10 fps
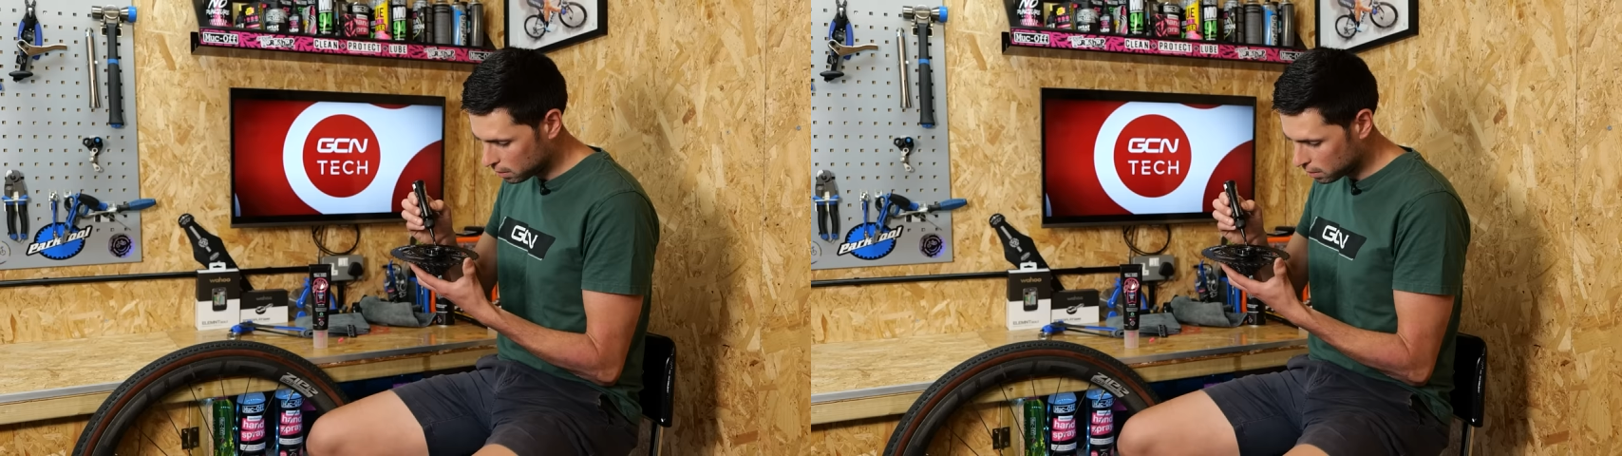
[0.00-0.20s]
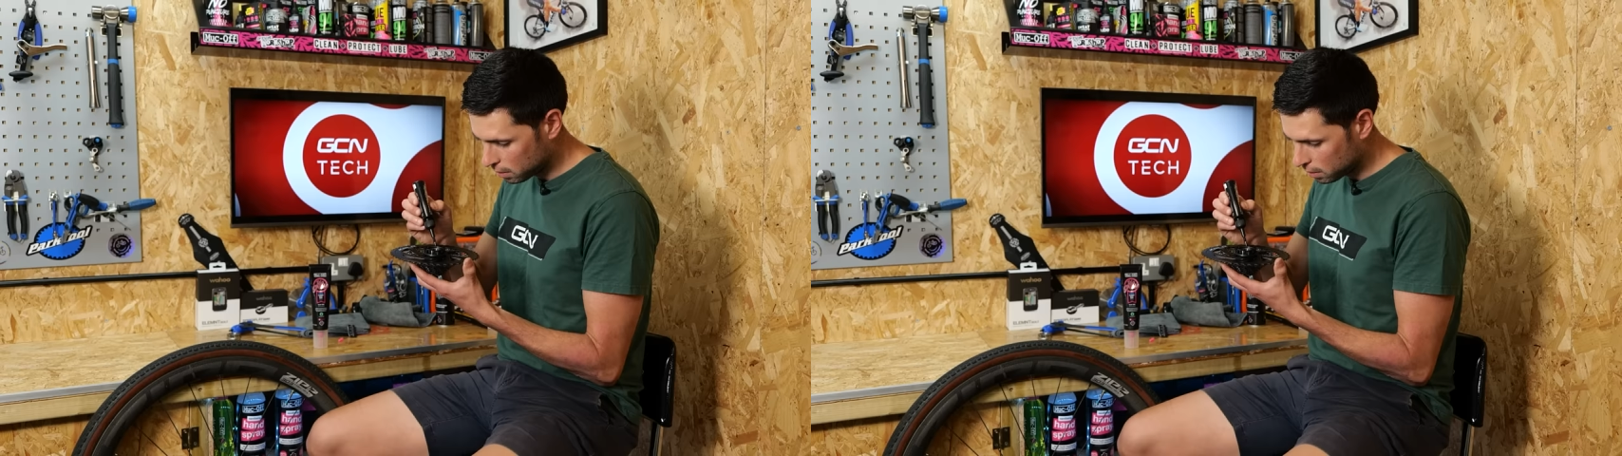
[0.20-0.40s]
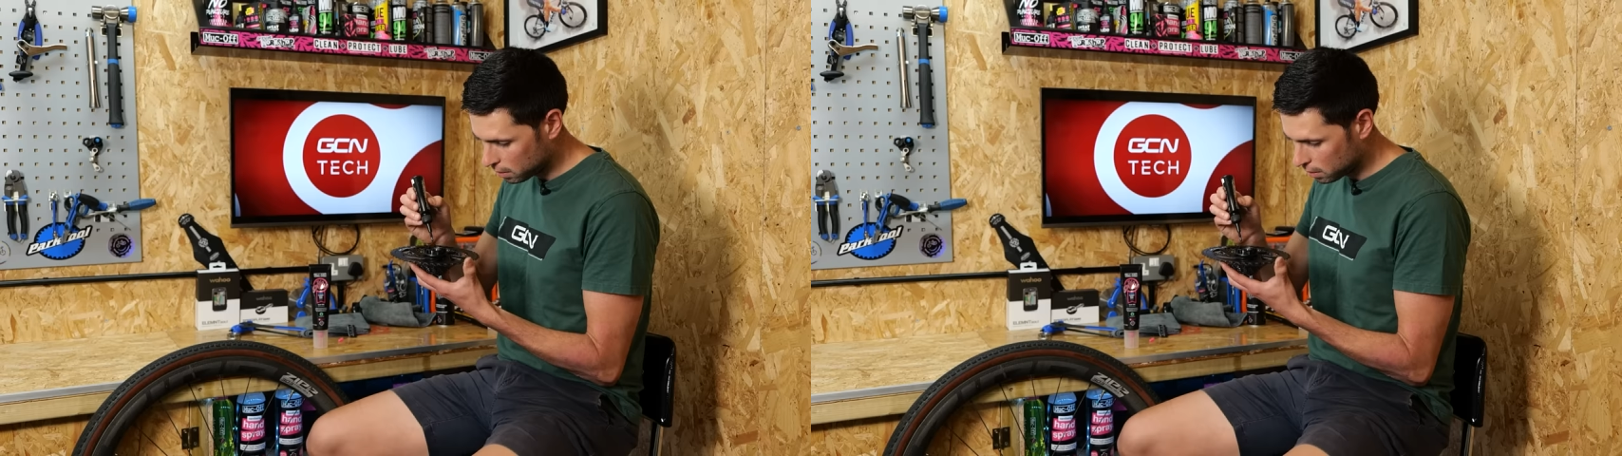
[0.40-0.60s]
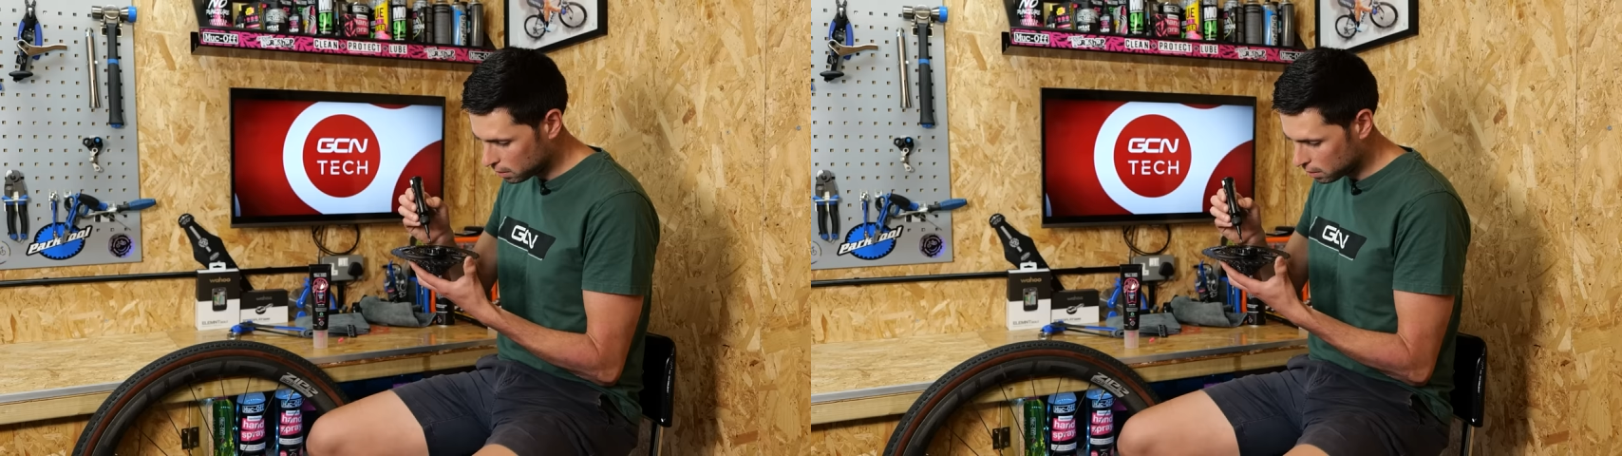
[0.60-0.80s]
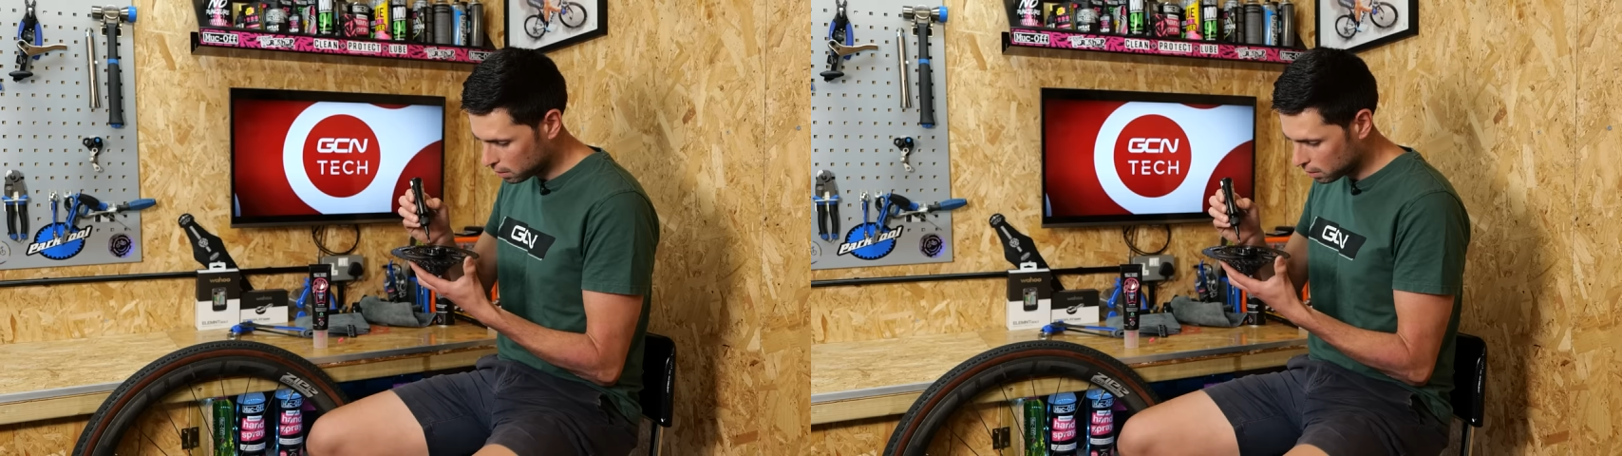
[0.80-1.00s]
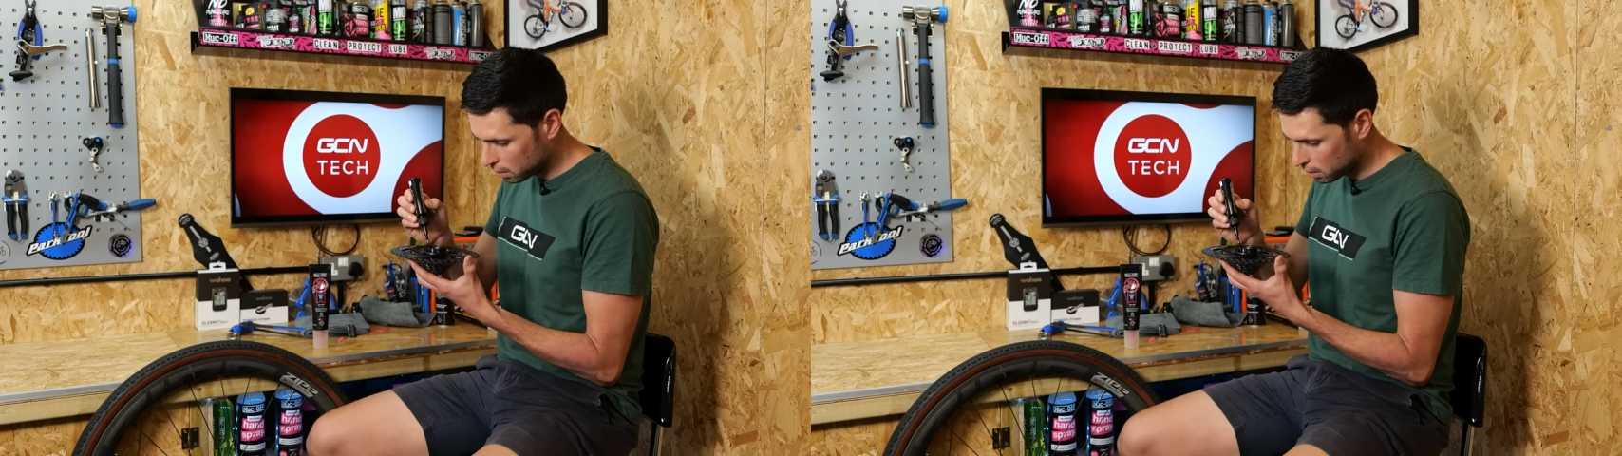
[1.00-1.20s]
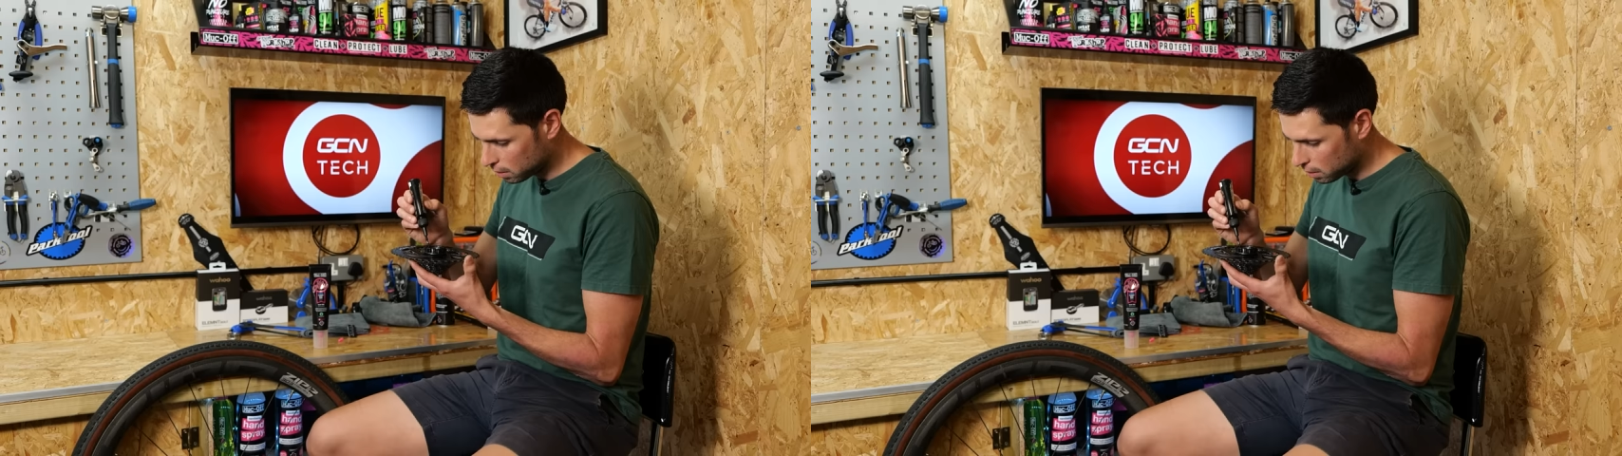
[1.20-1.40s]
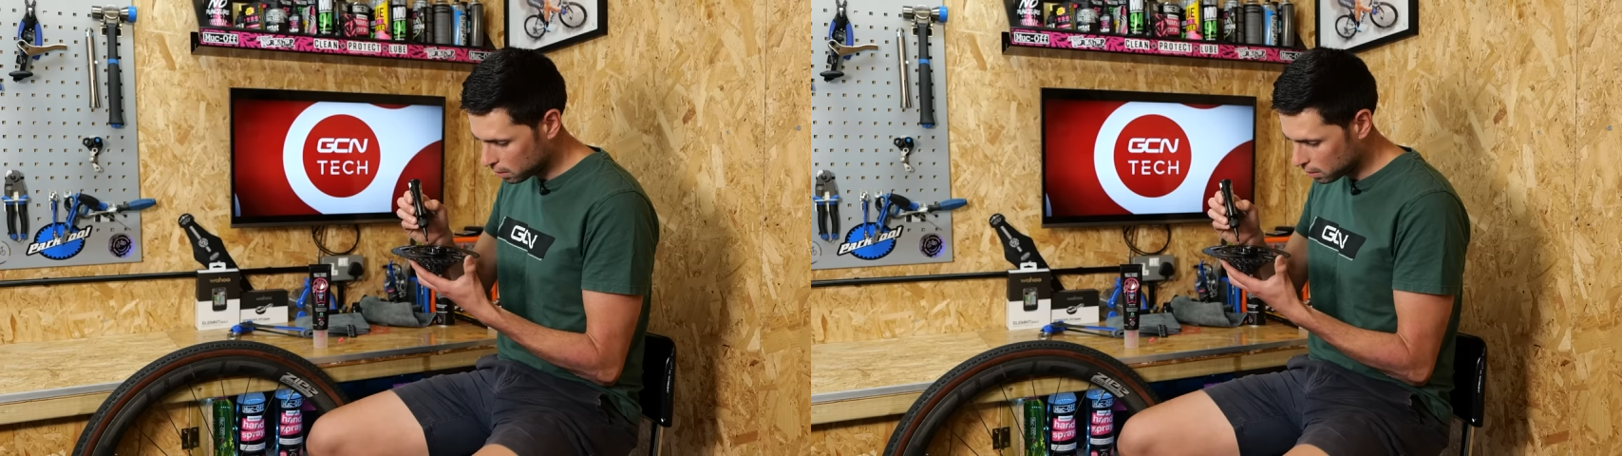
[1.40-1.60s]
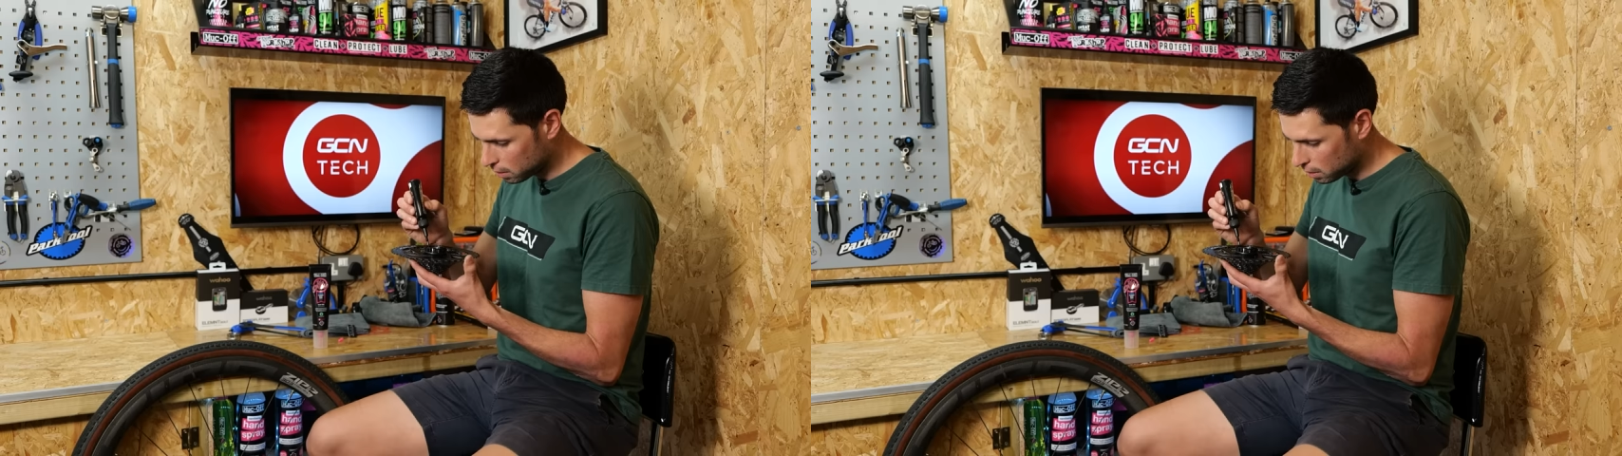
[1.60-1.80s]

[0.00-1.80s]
Nobody speaks.